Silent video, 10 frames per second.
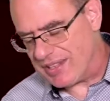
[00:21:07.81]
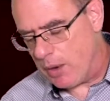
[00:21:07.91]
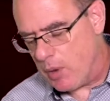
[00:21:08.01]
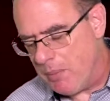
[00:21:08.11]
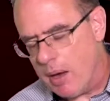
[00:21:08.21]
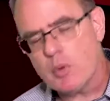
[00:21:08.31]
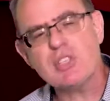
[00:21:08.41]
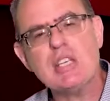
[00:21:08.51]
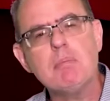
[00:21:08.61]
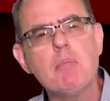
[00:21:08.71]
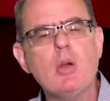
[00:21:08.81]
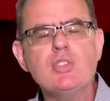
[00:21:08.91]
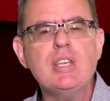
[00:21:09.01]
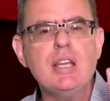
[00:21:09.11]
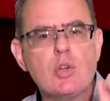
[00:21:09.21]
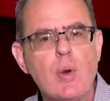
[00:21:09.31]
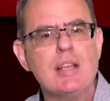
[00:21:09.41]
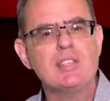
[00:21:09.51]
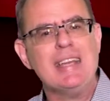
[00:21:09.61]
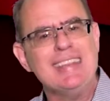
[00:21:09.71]
that we might receive mercy and
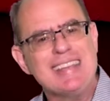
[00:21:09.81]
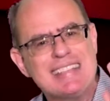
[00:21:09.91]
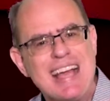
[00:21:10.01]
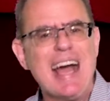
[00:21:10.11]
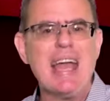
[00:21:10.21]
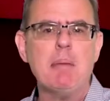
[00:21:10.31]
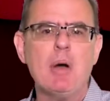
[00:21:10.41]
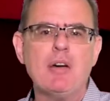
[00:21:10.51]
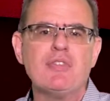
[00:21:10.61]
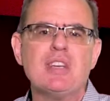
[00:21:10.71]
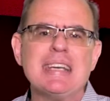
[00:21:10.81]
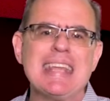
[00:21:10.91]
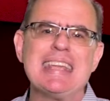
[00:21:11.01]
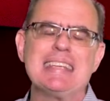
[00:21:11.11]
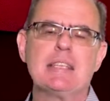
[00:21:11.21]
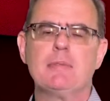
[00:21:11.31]
grace in the time of need.